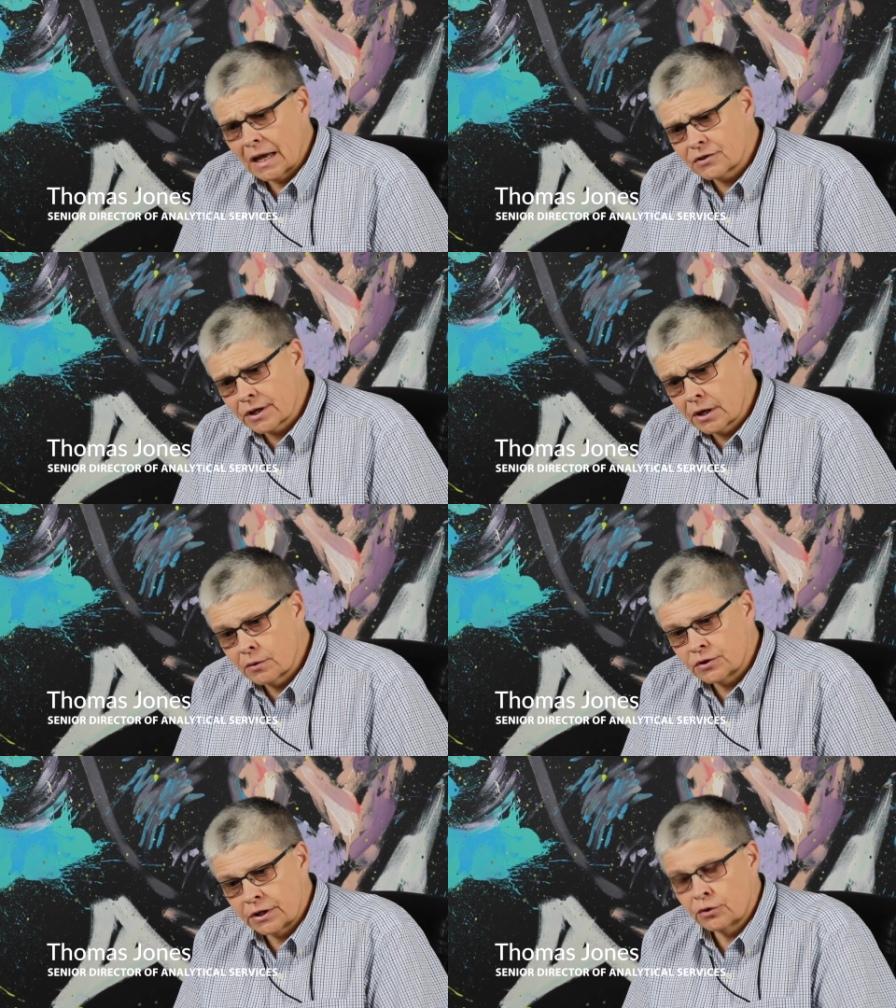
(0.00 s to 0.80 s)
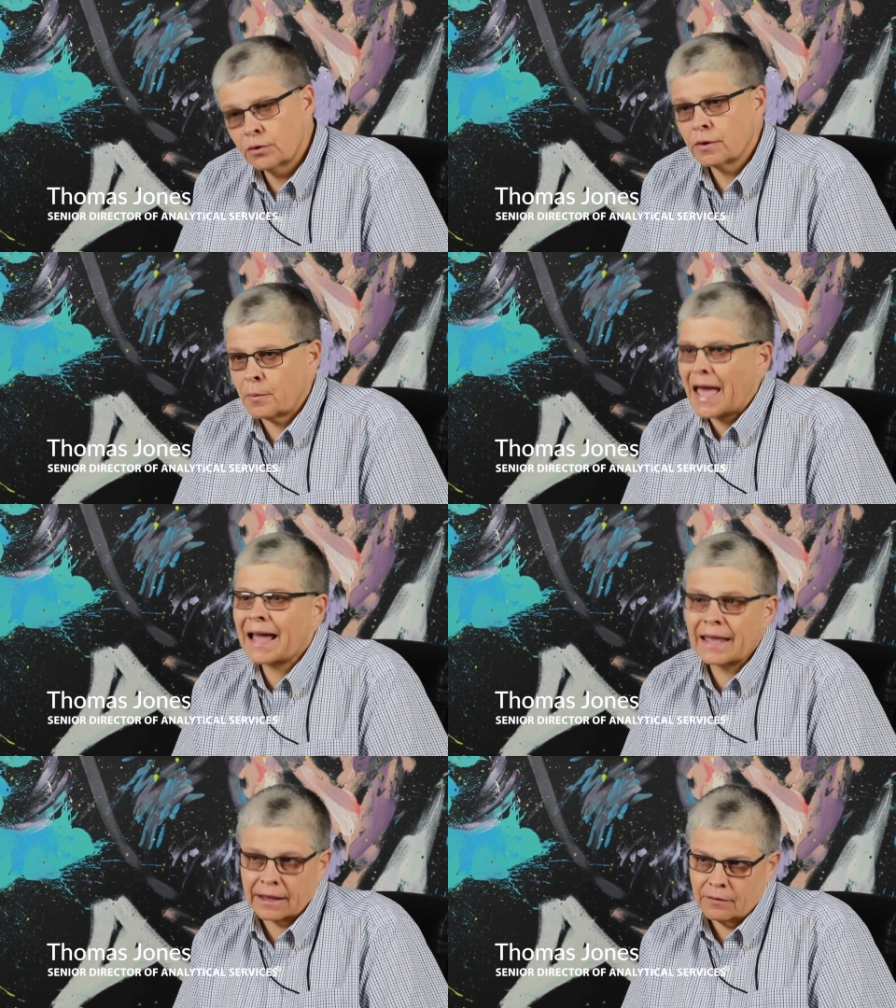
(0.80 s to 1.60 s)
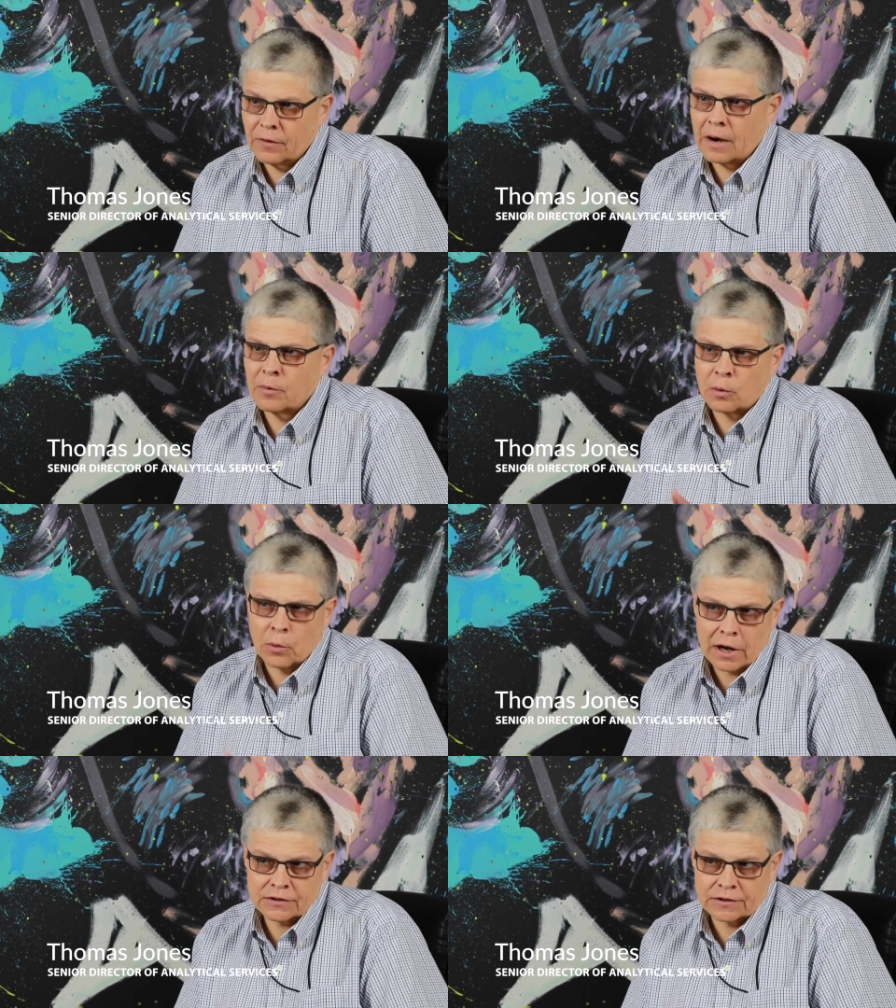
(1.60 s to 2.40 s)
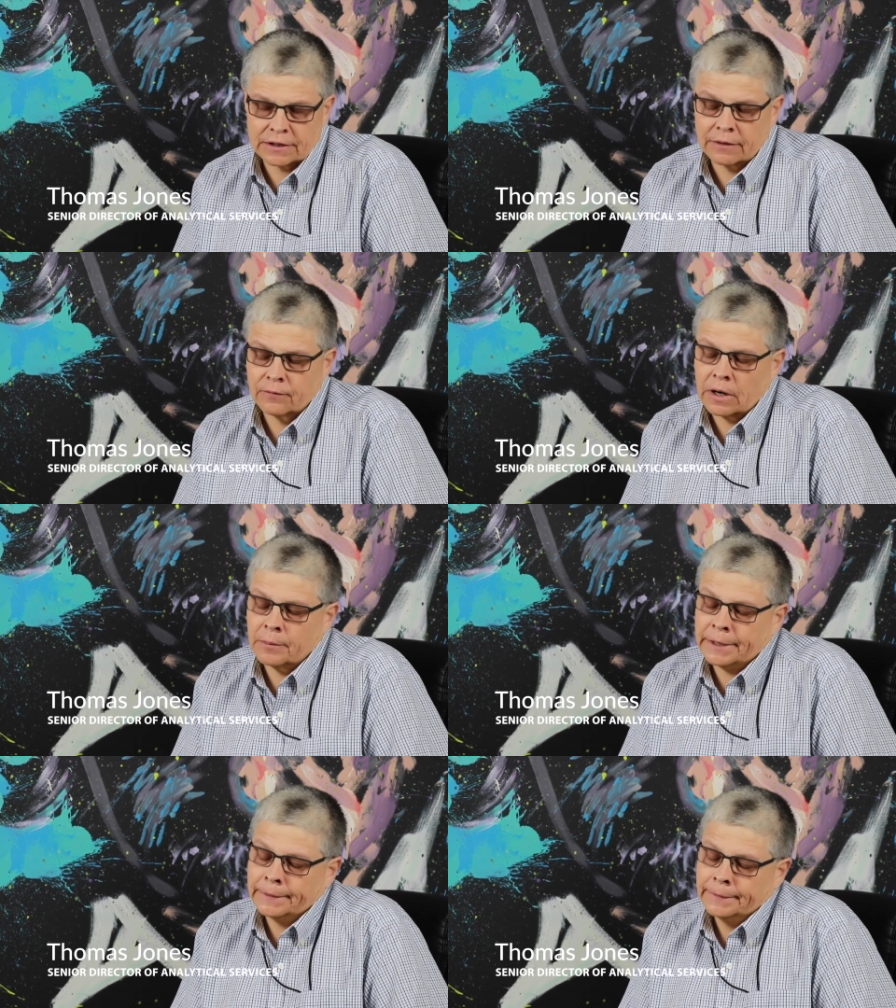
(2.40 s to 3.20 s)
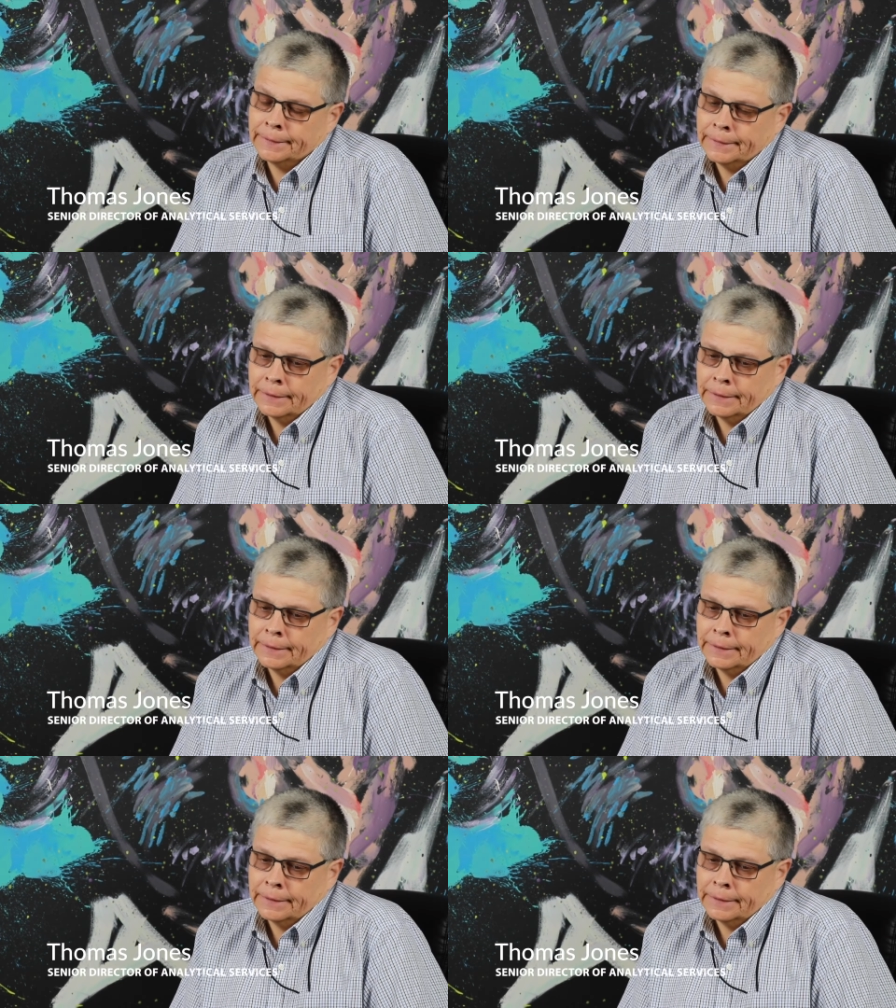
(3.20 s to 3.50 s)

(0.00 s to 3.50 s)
As it goes into the packing environment or processing environment,